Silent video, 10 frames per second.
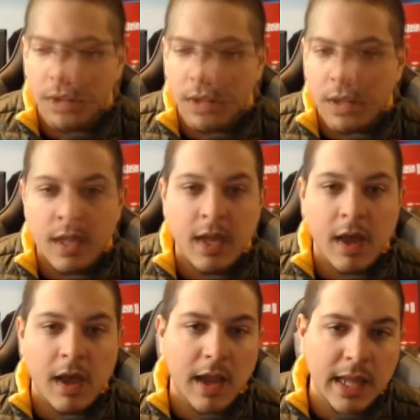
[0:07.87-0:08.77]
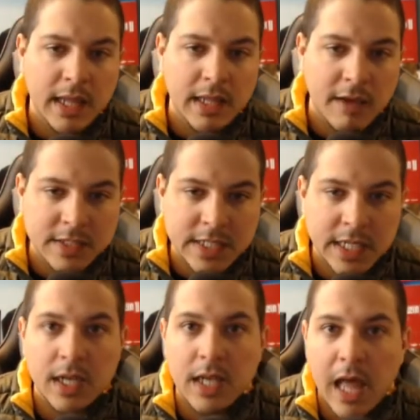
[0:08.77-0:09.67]
Now, lately I've seen
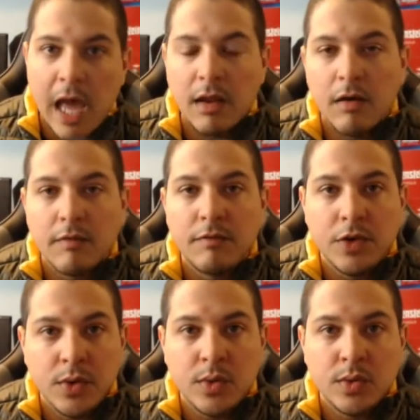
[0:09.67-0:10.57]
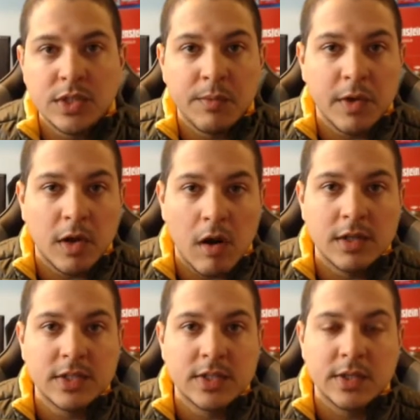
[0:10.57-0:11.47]
a lot of news in
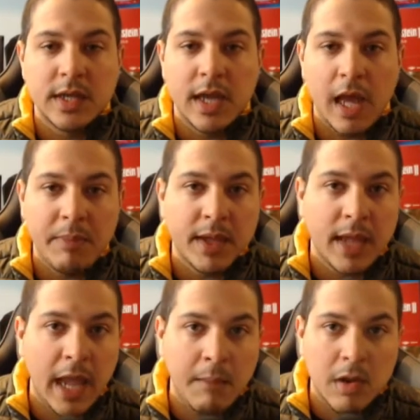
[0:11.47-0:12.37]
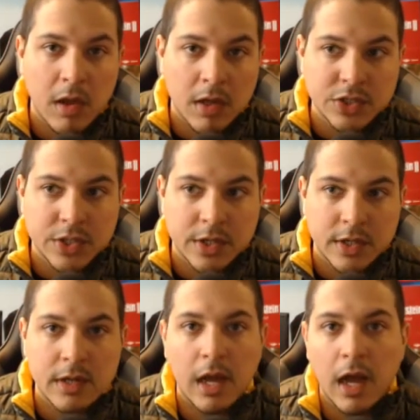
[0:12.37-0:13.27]
regards to the Epic Game
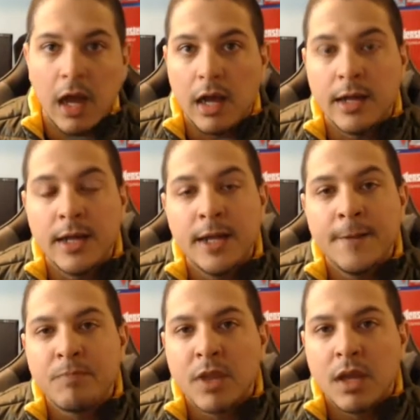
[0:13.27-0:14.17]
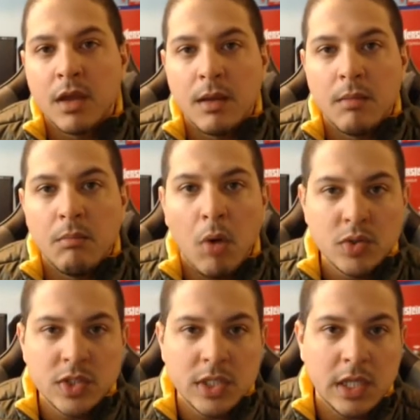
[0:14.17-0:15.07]
Launcher,
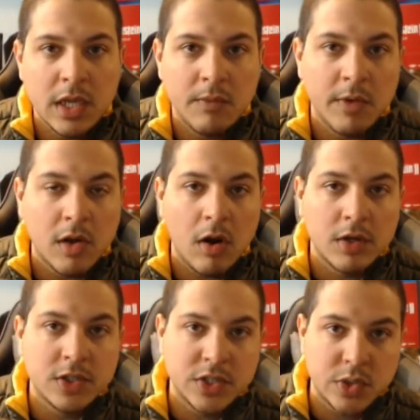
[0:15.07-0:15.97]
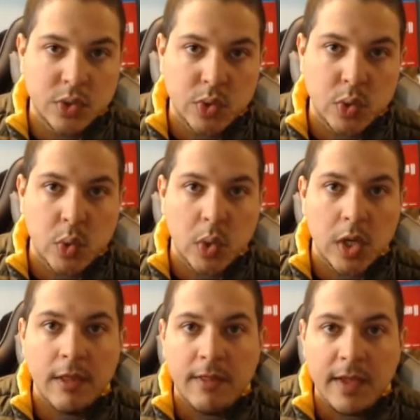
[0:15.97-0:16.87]
mostly in regards to
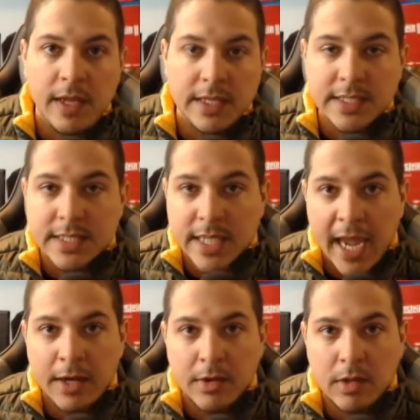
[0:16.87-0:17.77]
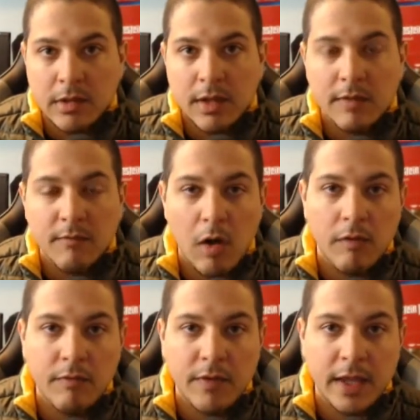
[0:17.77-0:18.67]
the scandal
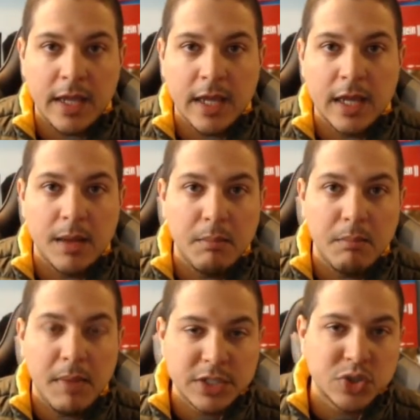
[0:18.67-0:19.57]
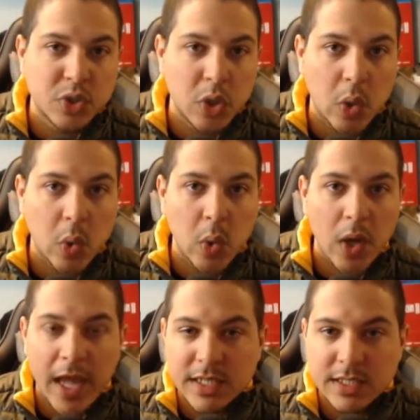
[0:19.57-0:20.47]
involving Metro
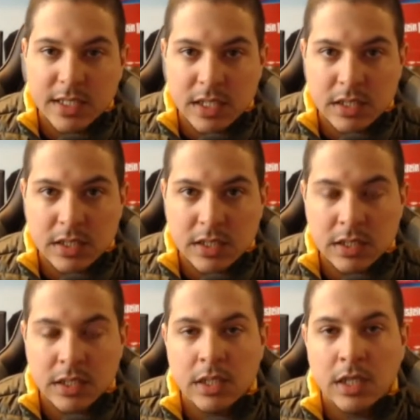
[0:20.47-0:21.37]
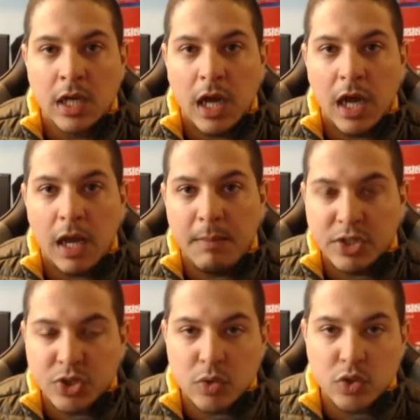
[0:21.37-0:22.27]
Exodus,
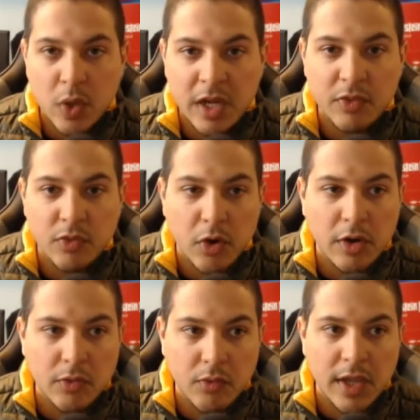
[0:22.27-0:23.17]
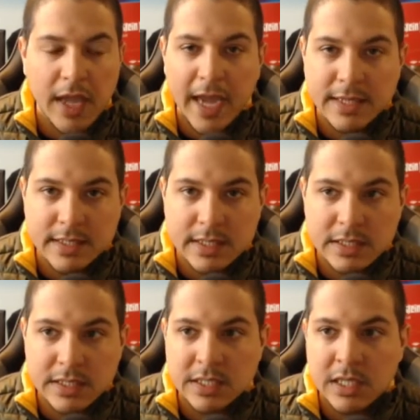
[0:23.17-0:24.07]
Metro 2033
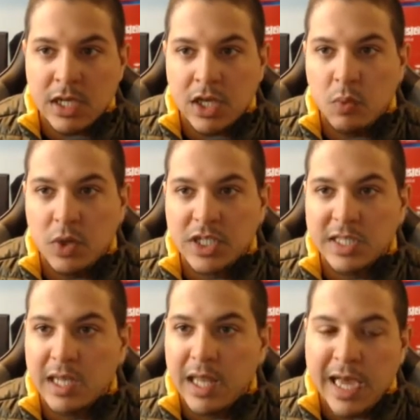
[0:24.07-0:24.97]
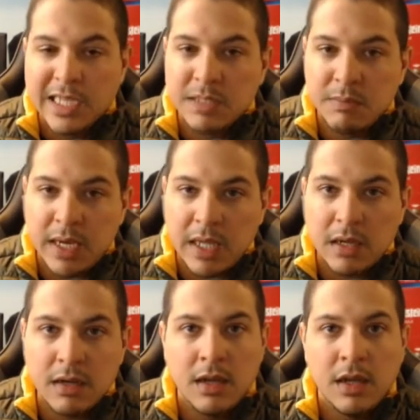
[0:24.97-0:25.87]
Exodus, which at the last minute
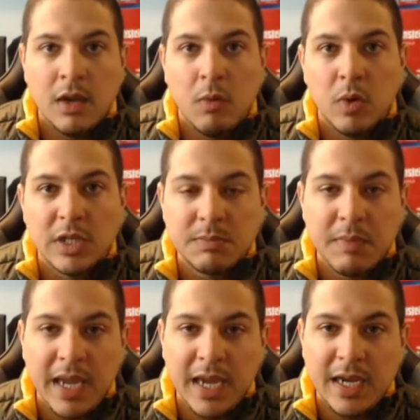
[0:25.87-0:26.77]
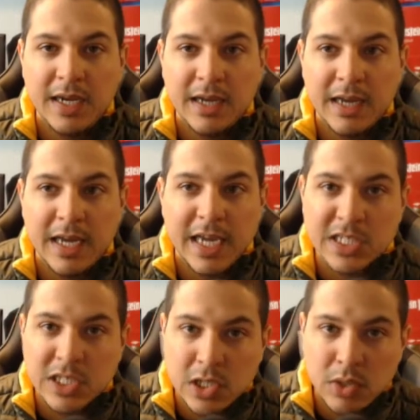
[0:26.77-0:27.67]
was made
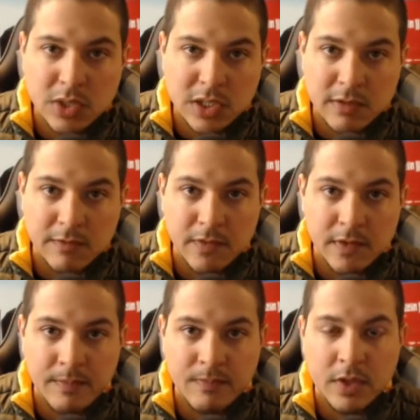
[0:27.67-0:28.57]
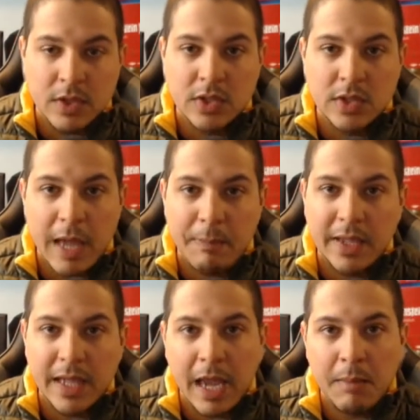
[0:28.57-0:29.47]
exclusive to the Epic
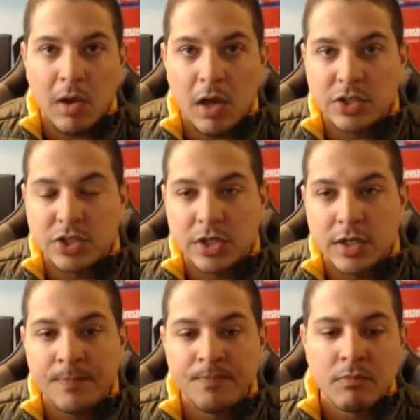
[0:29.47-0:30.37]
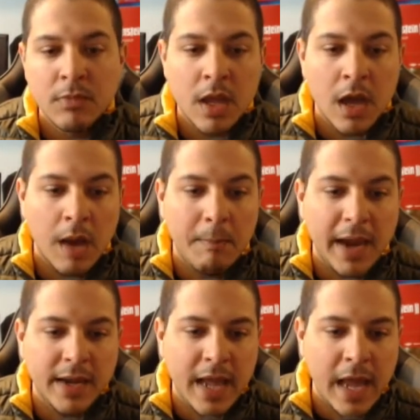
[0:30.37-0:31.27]
Game Launcher. By
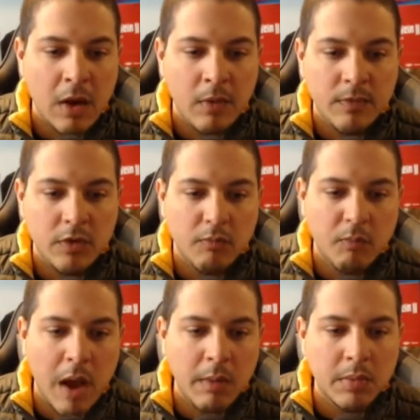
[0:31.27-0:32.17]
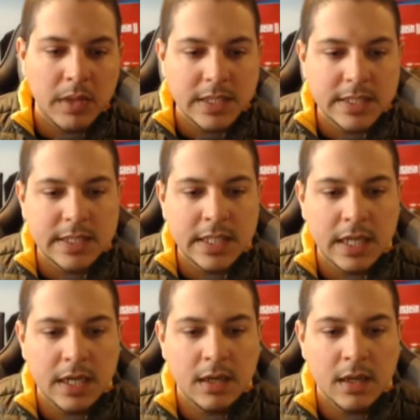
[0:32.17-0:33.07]
now, you've probably
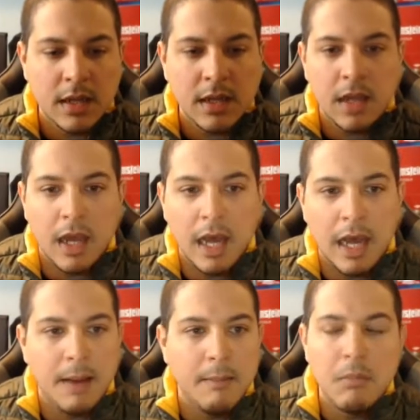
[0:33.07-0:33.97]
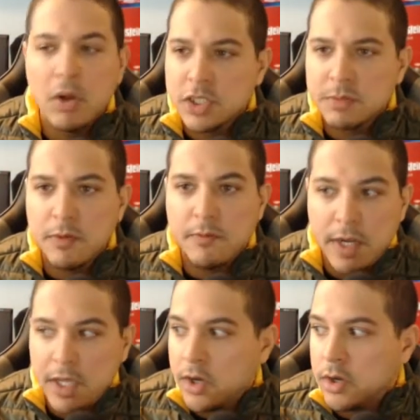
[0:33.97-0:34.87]
seen multiple
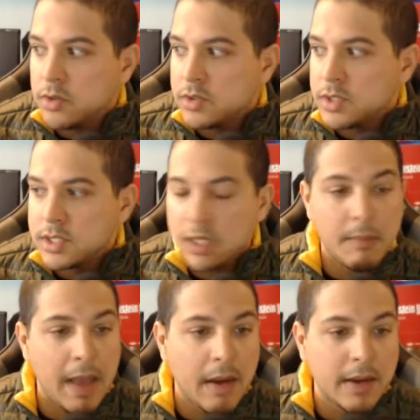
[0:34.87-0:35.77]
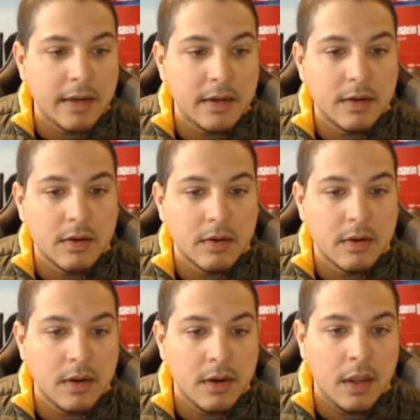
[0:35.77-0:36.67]
videos about it,
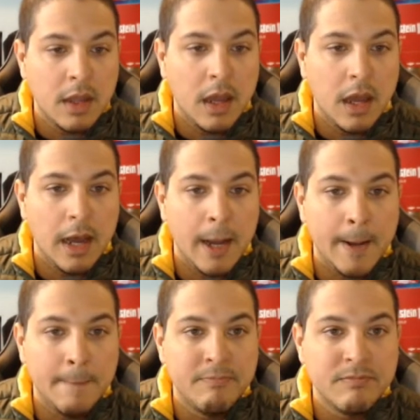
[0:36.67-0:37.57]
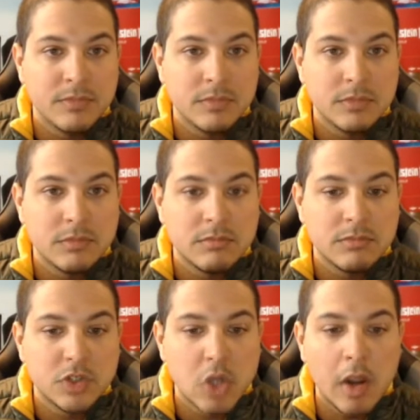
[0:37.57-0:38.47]

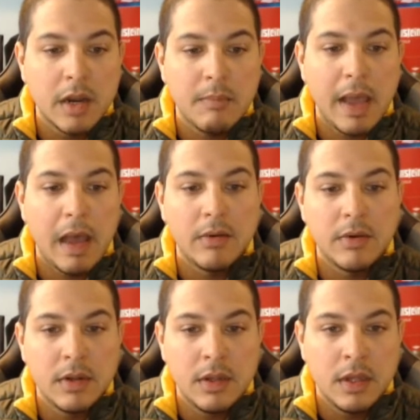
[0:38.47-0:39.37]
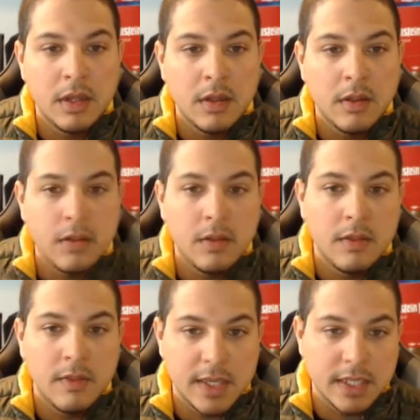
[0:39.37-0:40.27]
talking about
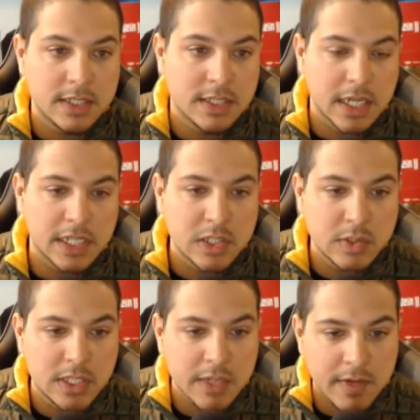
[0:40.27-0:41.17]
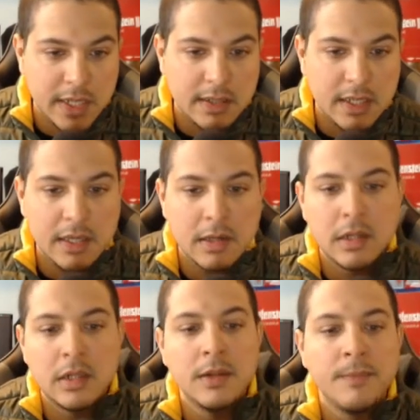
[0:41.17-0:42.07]
this exclusivity
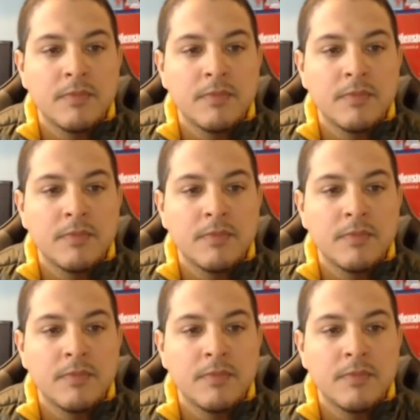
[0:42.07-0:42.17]
deal.